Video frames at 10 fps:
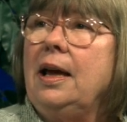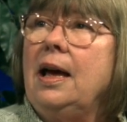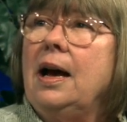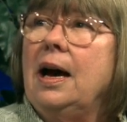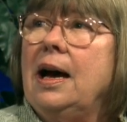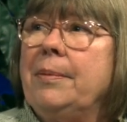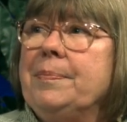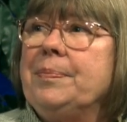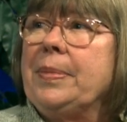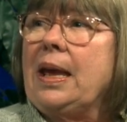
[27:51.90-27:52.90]
Awesome.
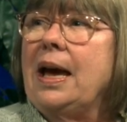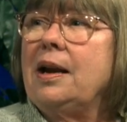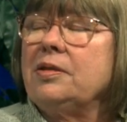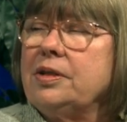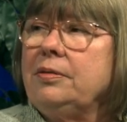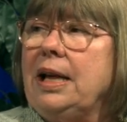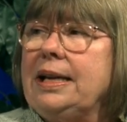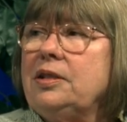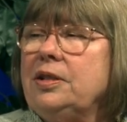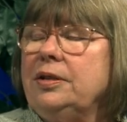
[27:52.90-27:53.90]
Um, I'd also
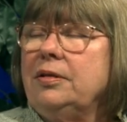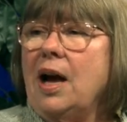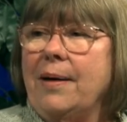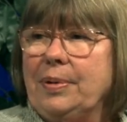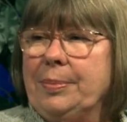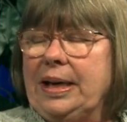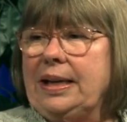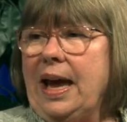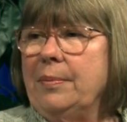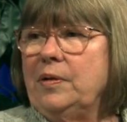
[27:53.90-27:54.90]
like to compliment
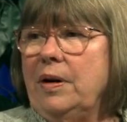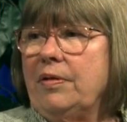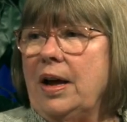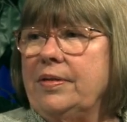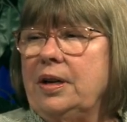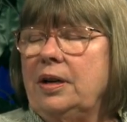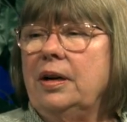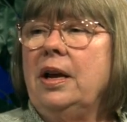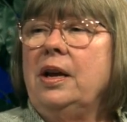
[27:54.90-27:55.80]
Campbell River on their